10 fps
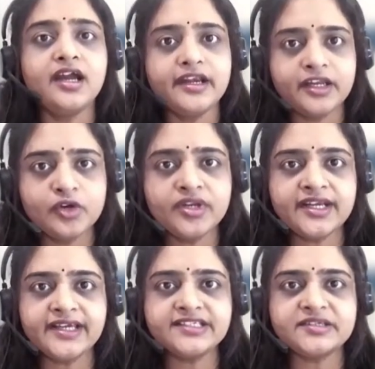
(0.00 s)
Turing
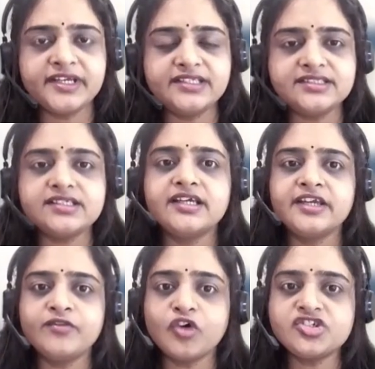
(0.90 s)
test means he
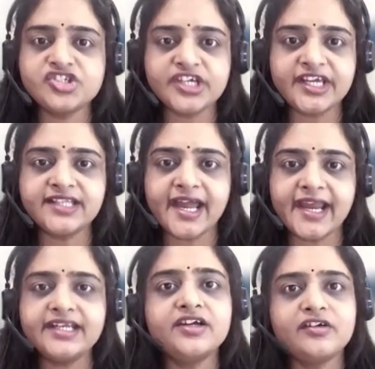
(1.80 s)
was checked that
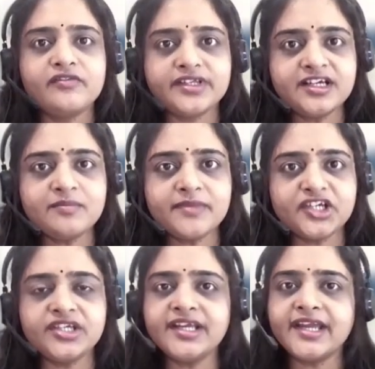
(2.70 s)
whether a
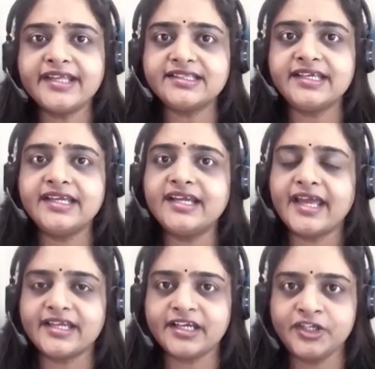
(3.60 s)
machine can think
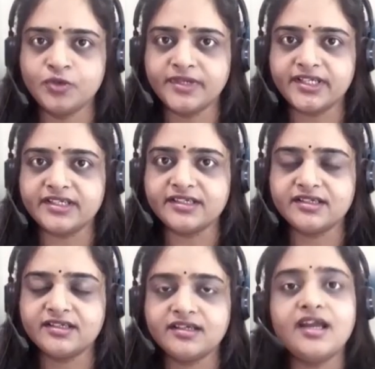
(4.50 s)
like a human.
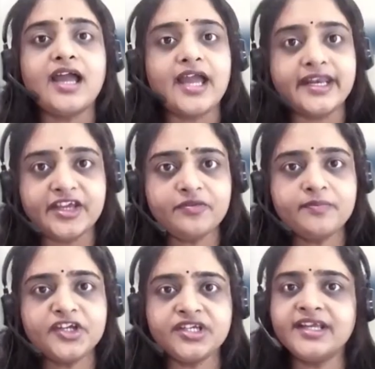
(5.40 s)
And if
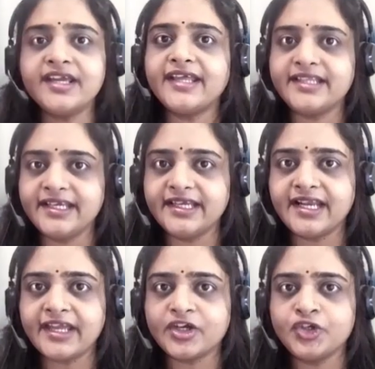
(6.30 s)
machine can think
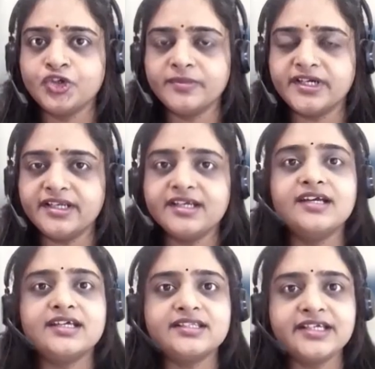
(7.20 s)
like a human,
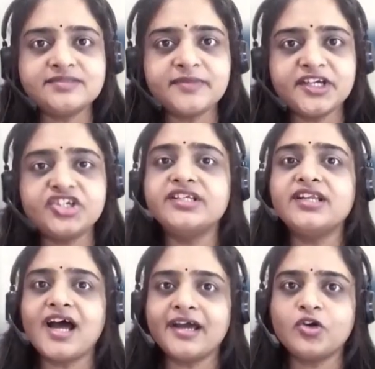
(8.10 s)
this machine
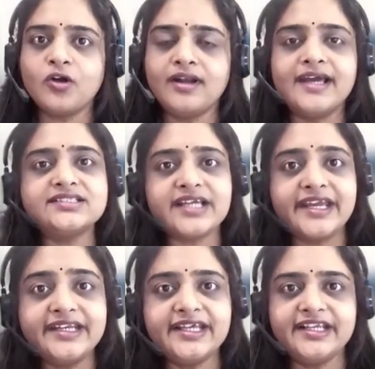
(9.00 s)
are called as
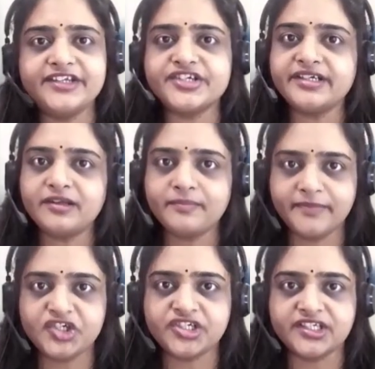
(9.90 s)
intelligent
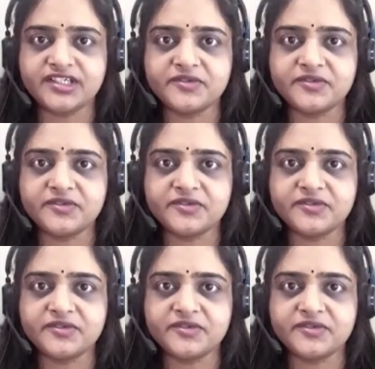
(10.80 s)
machine.